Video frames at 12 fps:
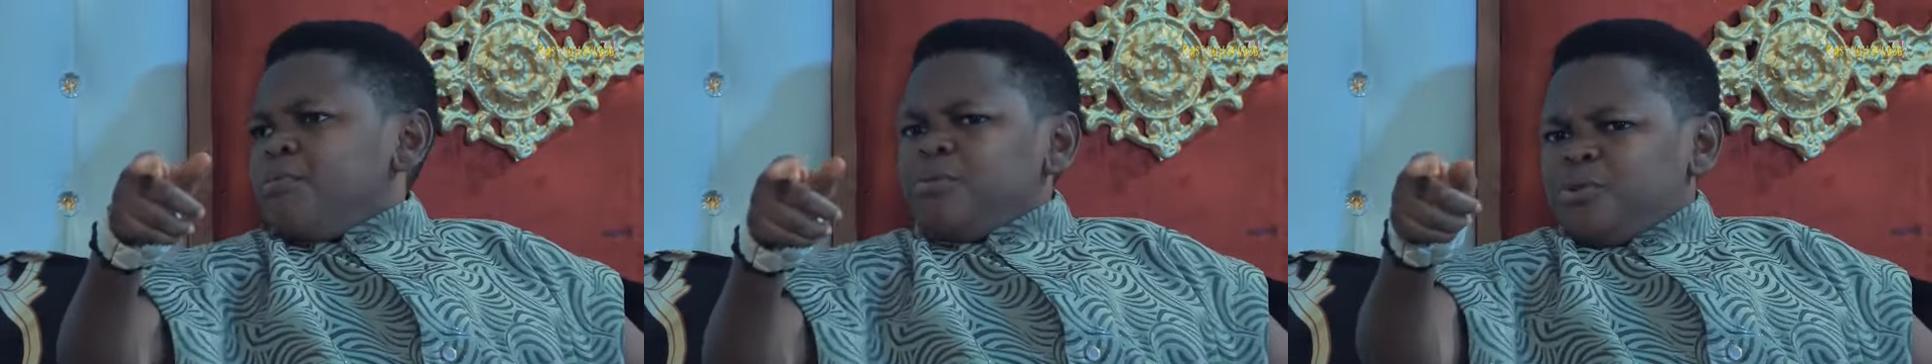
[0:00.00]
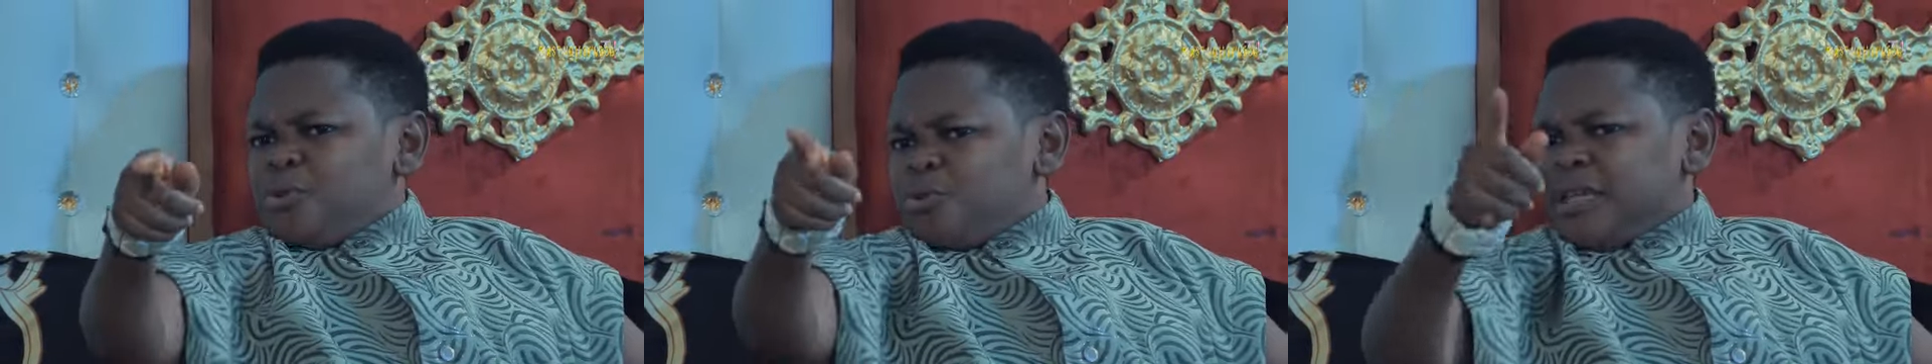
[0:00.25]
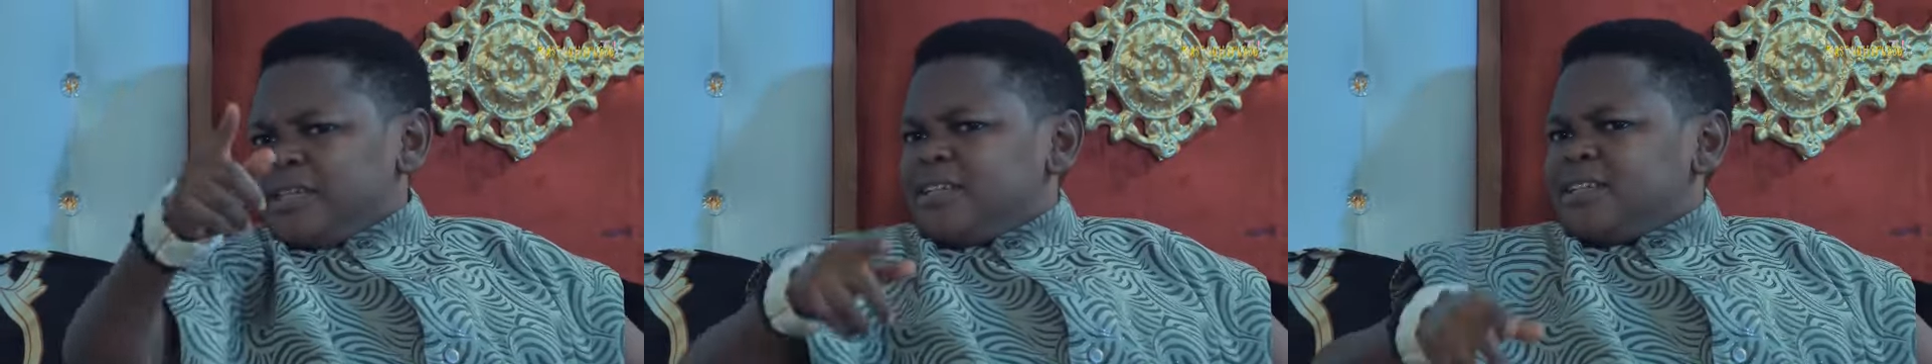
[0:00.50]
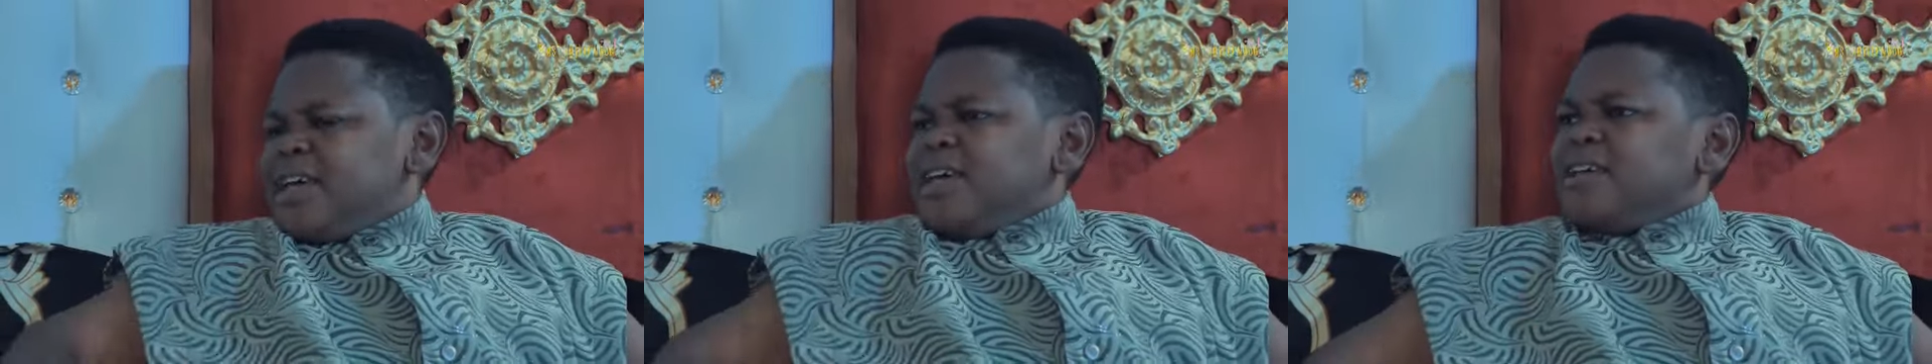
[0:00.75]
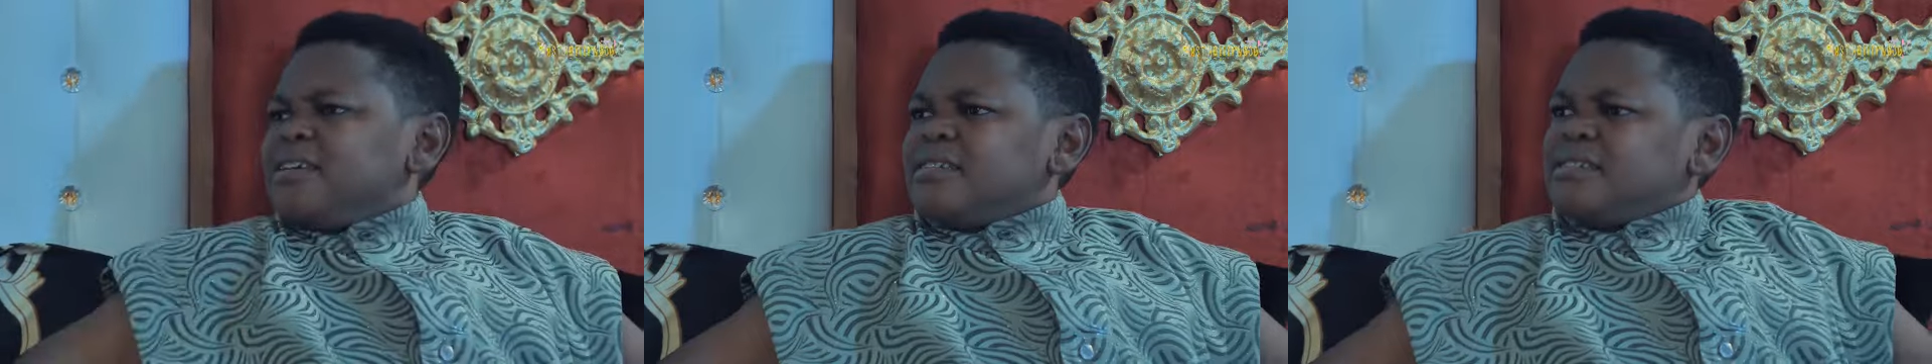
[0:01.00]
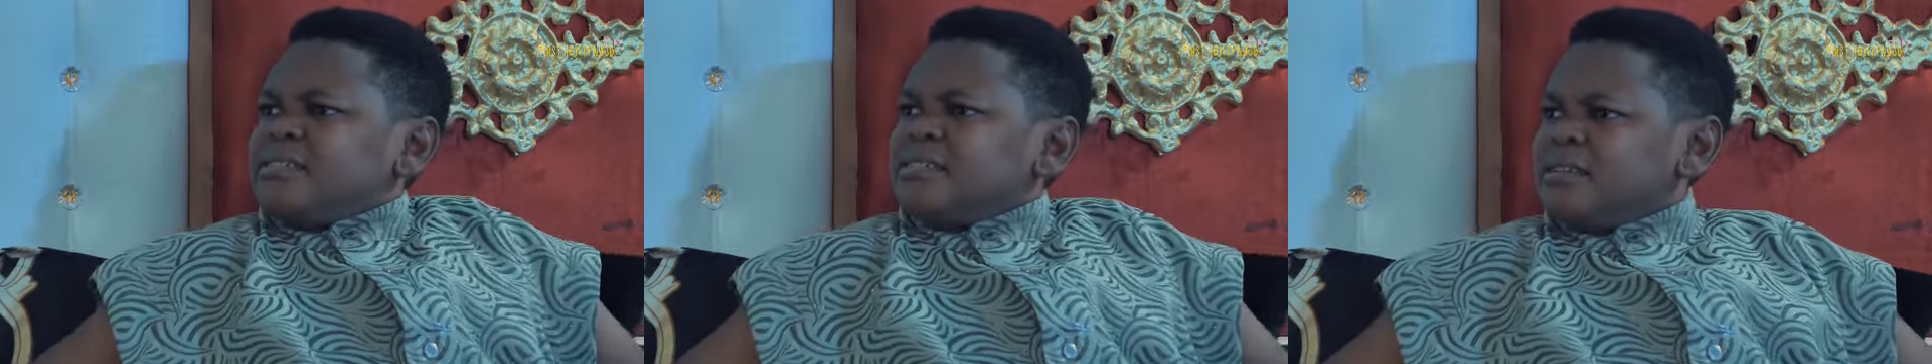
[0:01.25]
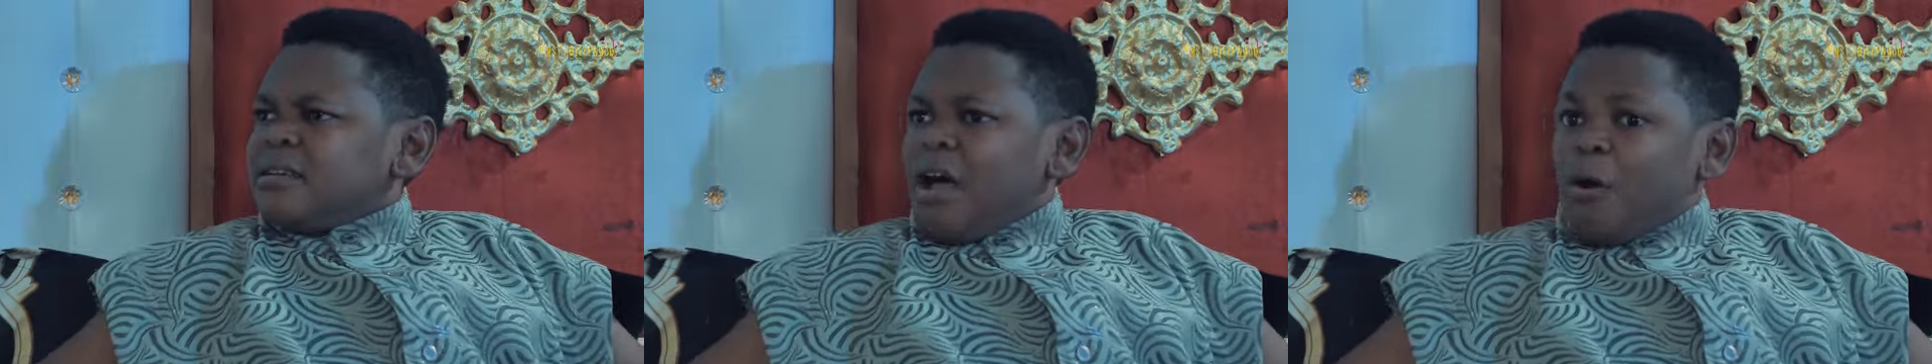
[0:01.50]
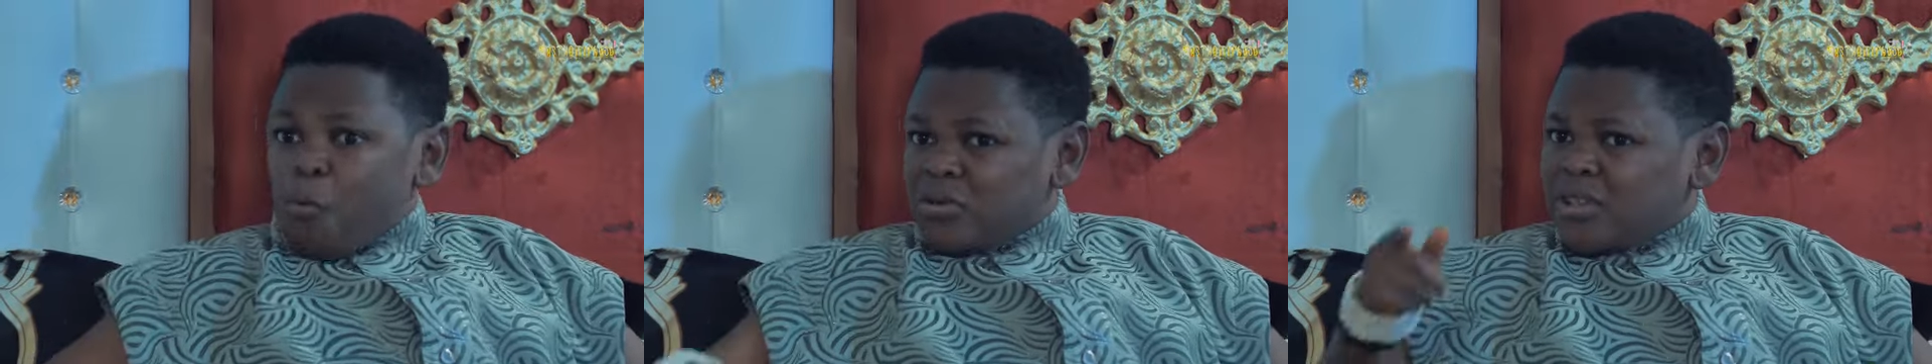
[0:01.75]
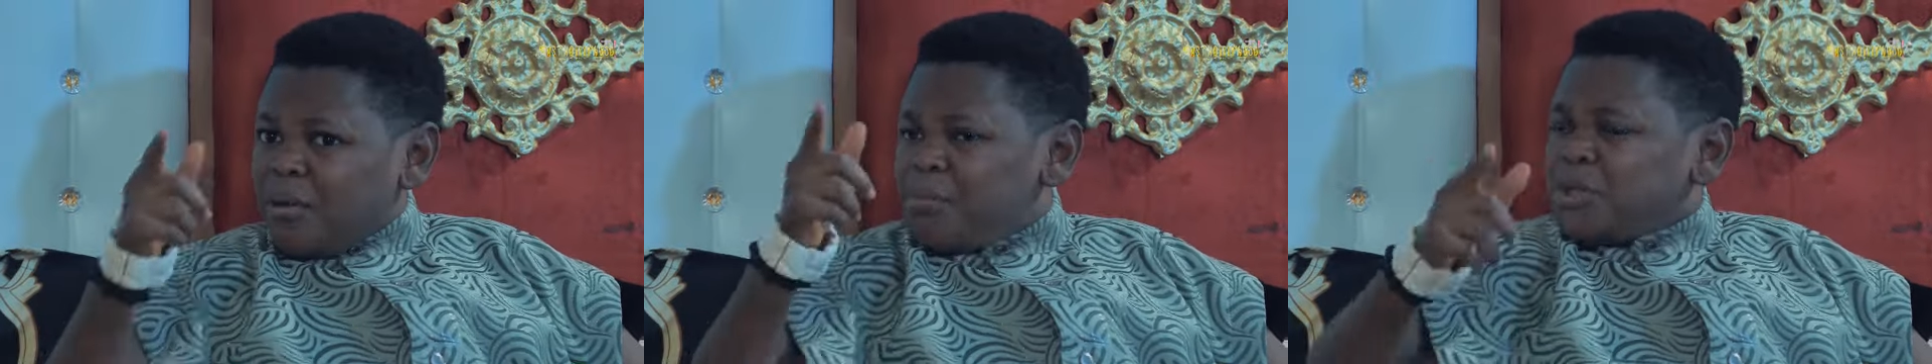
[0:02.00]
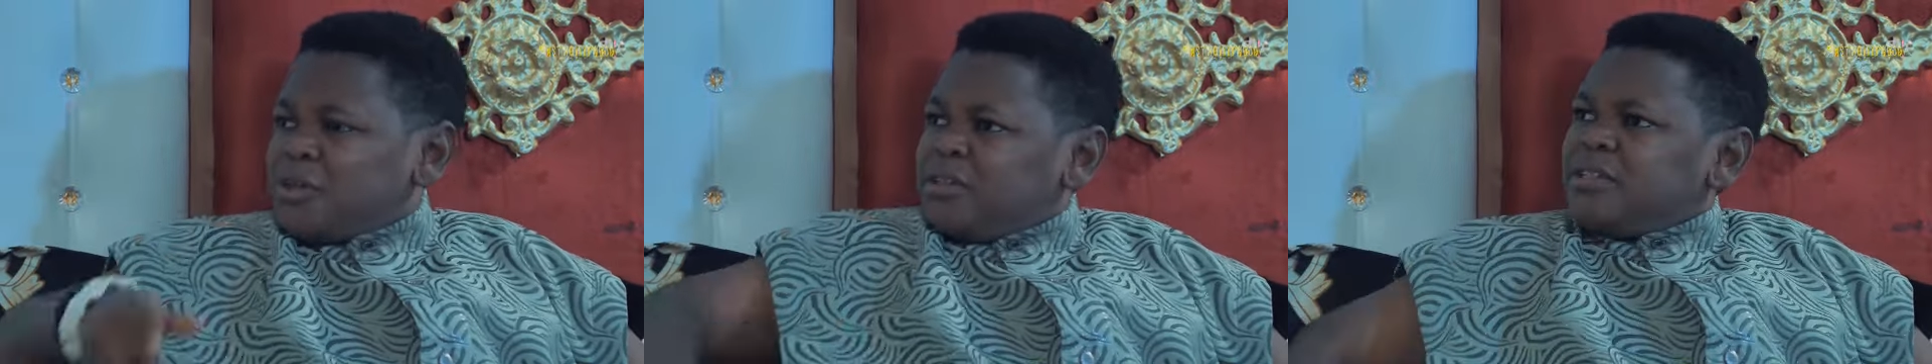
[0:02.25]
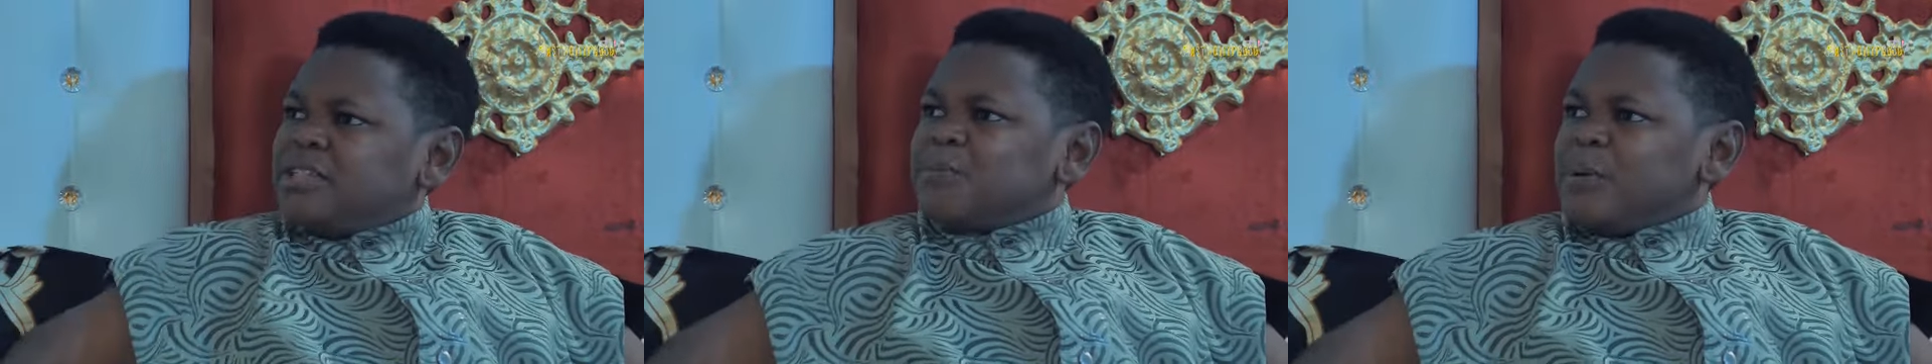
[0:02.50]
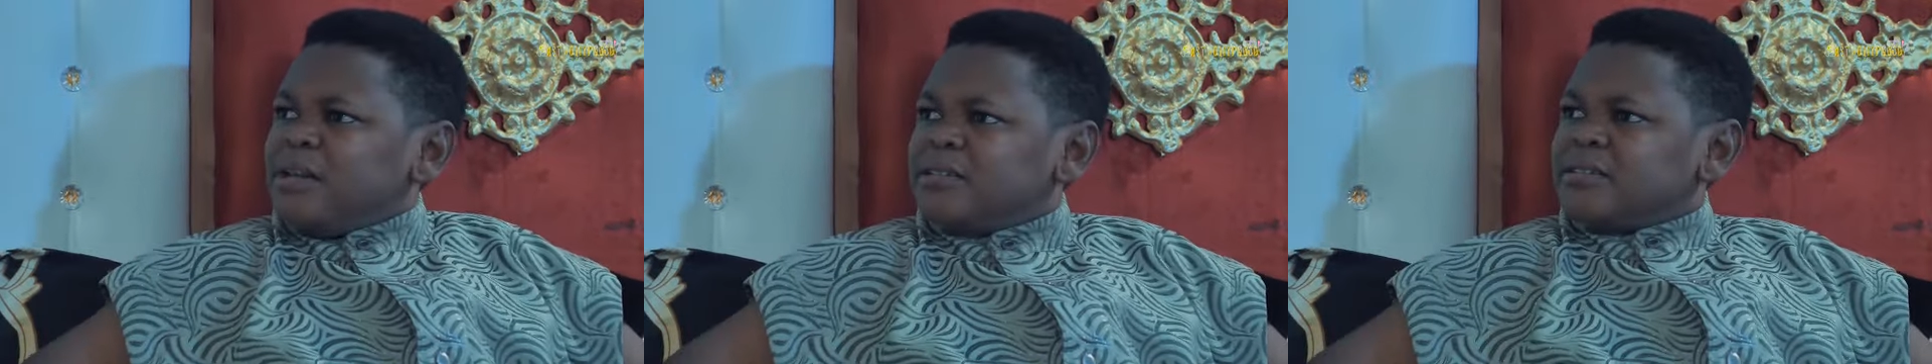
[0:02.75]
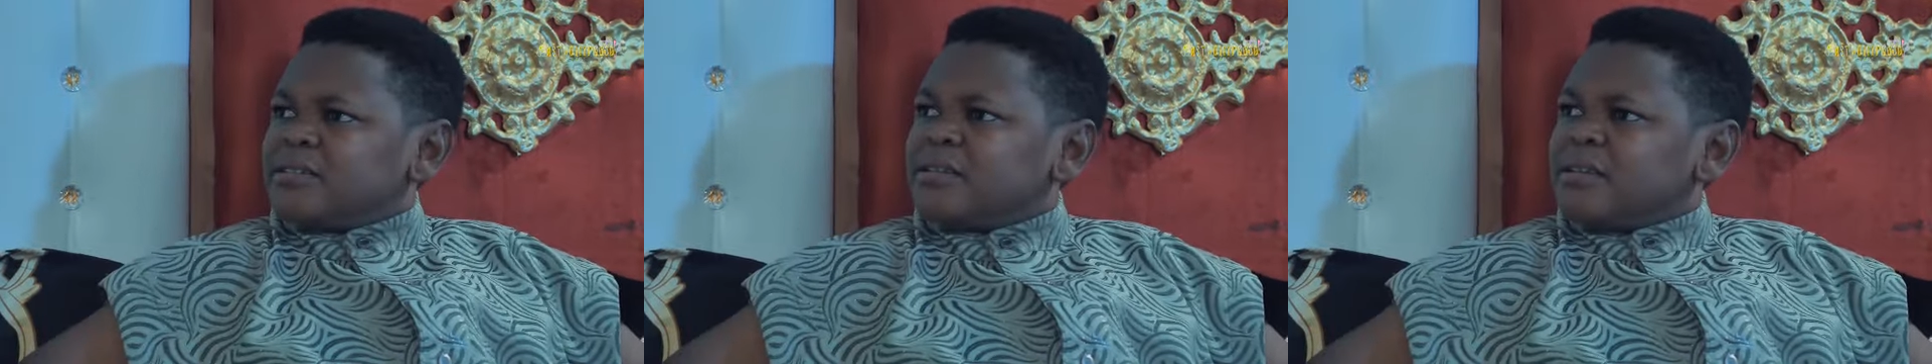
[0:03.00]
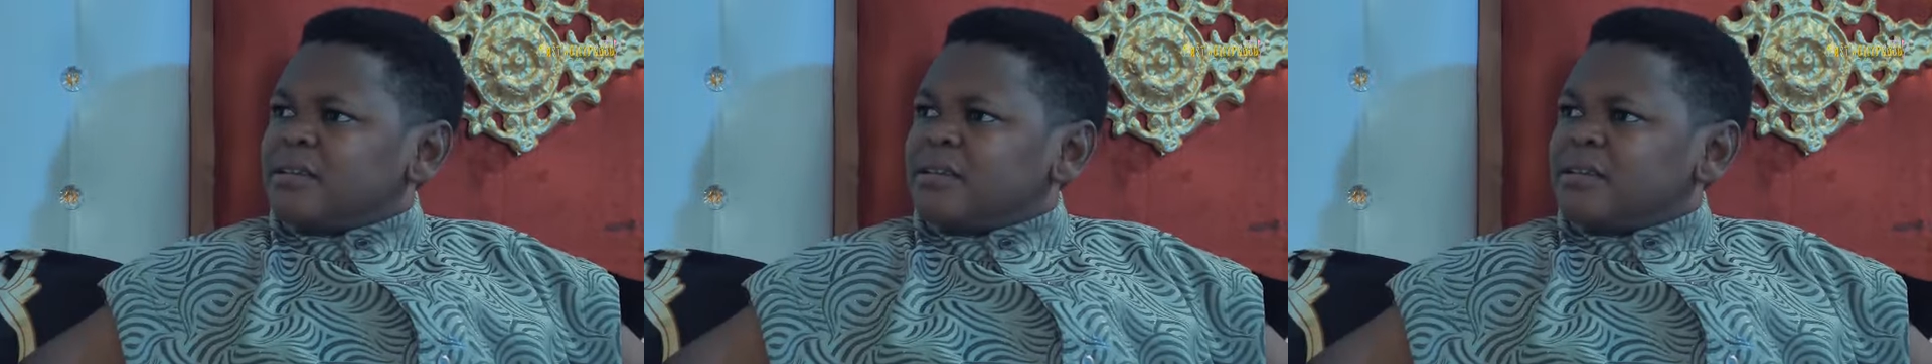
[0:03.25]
What do you say this girl is? And what's her mission in this palace?